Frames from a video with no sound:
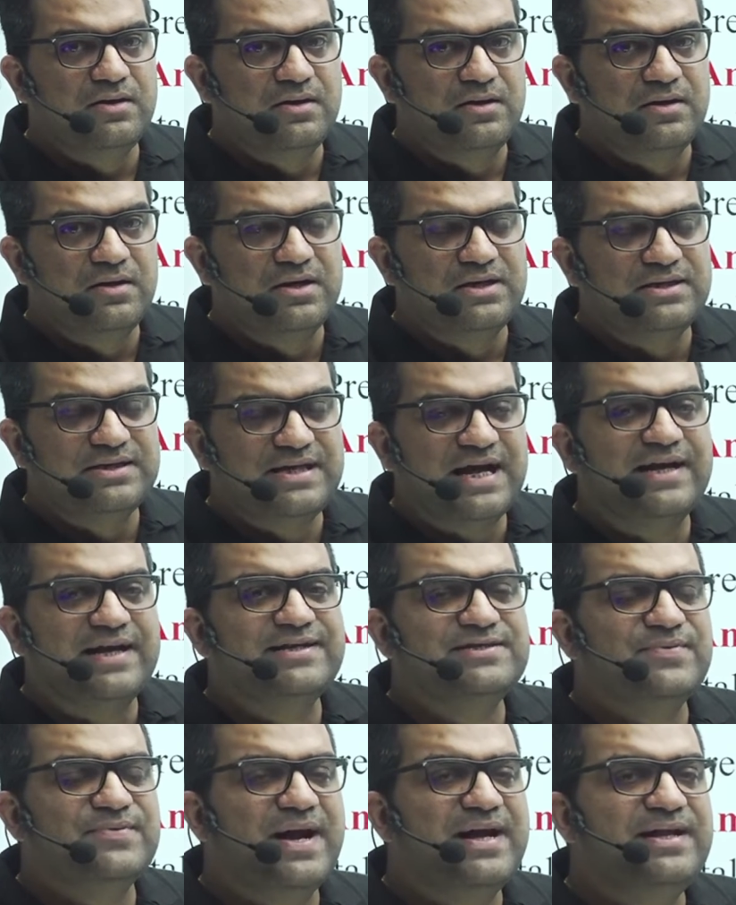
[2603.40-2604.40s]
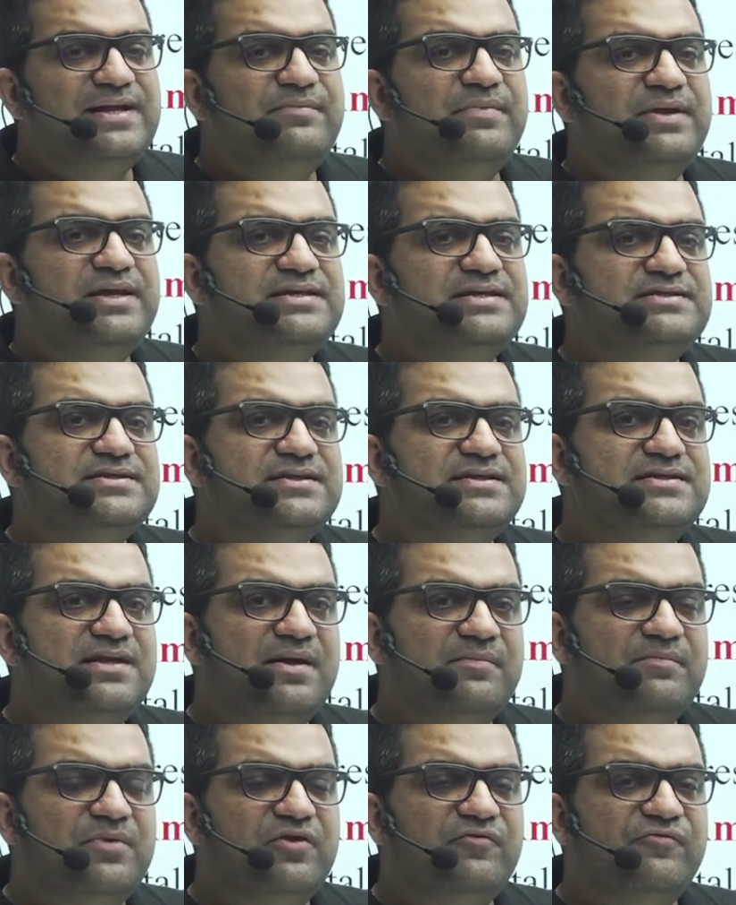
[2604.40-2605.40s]
That is why the number
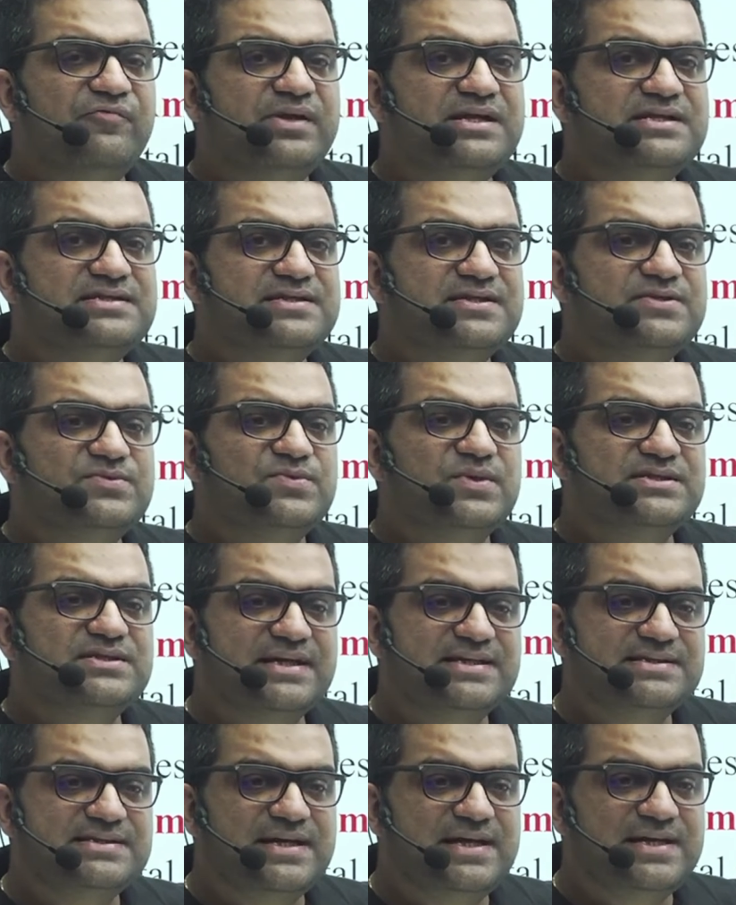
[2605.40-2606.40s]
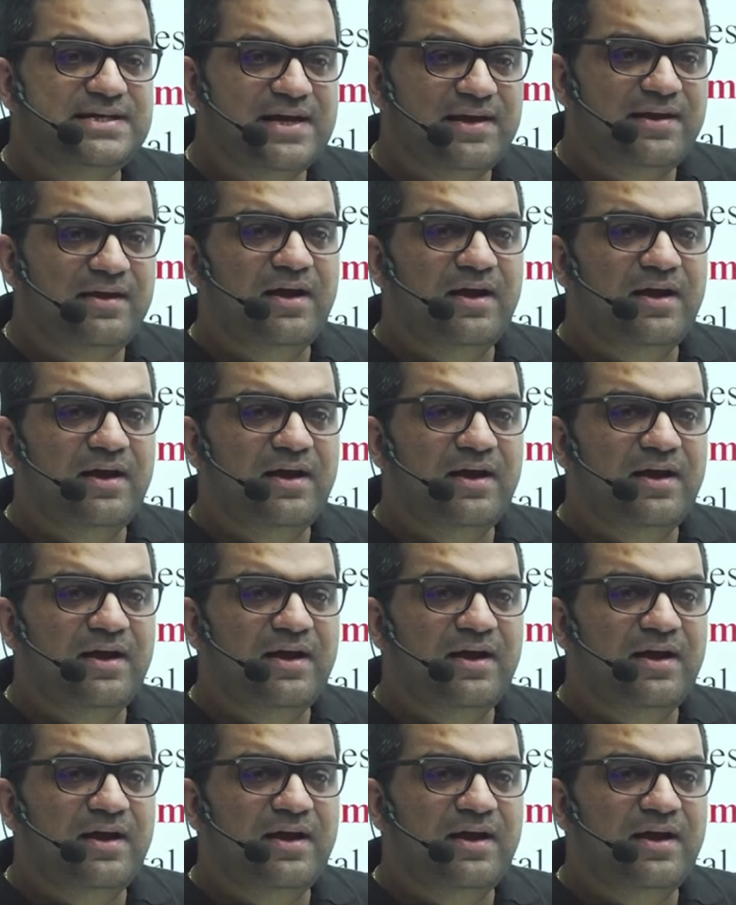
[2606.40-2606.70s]
of ministers was exceeding